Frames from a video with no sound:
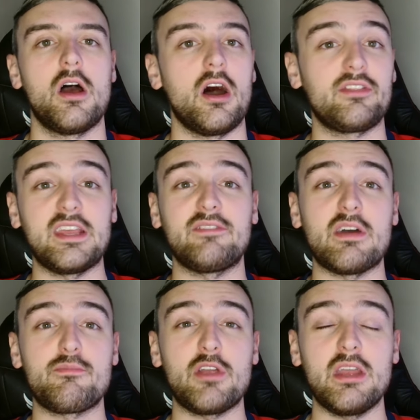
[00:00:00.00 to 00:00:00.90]
I think if they
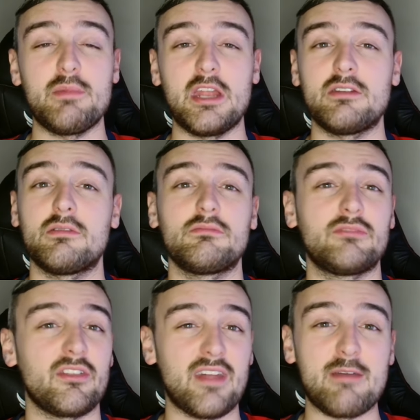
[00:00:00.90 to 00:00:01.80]
bring him in,
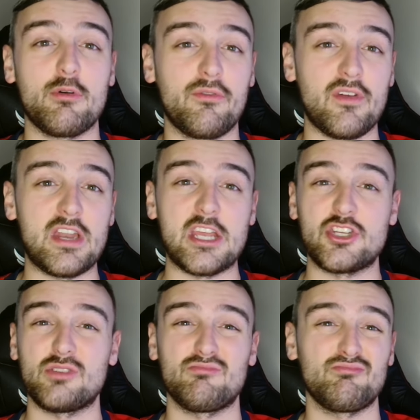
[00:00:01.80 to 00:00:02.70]
that they will
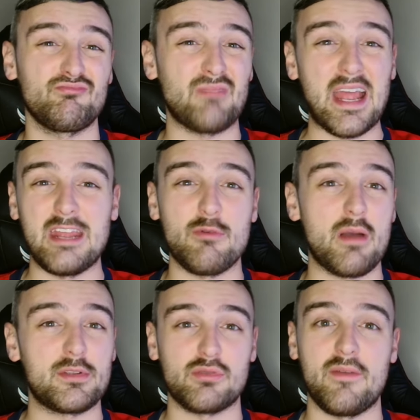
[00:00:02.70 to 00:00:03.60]
finish anywhere
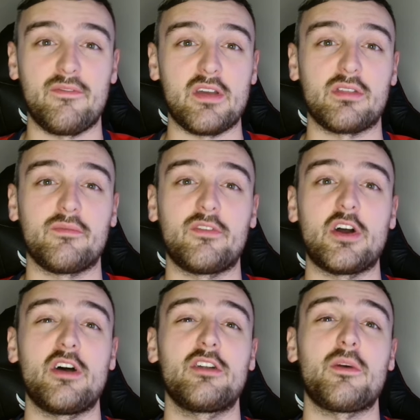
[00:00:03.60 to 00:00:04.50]
between 5th and
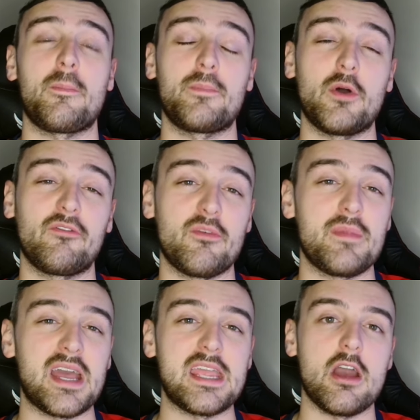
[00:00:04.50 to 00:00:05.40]
3rd, but for
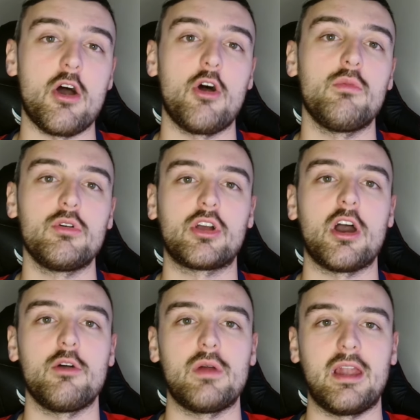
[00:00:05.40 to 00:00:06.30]
me, I will
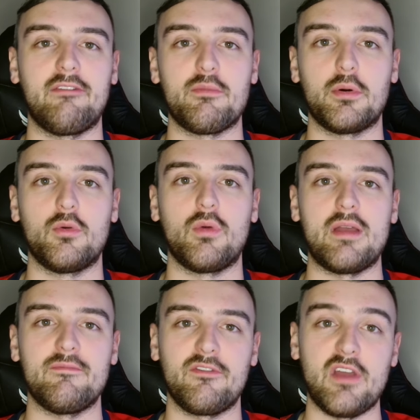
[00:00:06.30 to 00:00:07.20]
go Liverpool
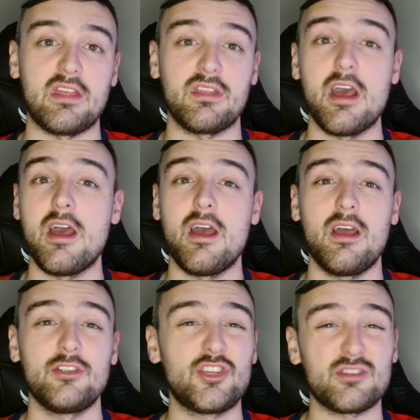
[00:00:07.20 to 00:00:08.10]
in 5th,
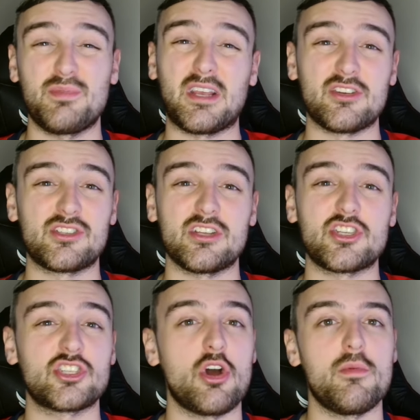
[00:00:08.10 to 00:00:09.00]
just because there's
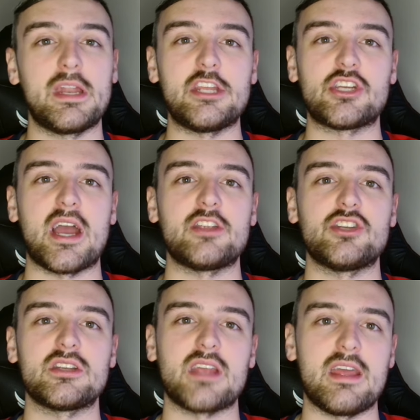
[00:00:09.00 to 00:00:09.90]
so many
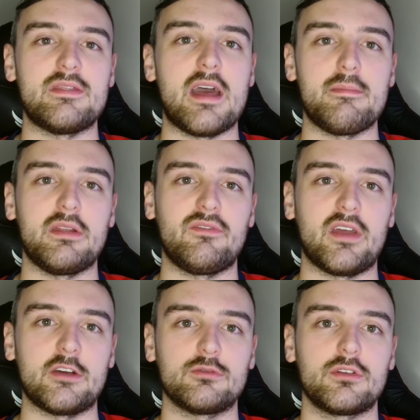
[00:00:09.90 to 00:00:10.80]
changes in their
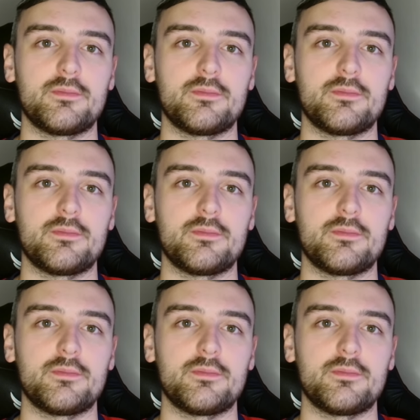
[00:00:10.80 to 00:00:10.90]
midfield.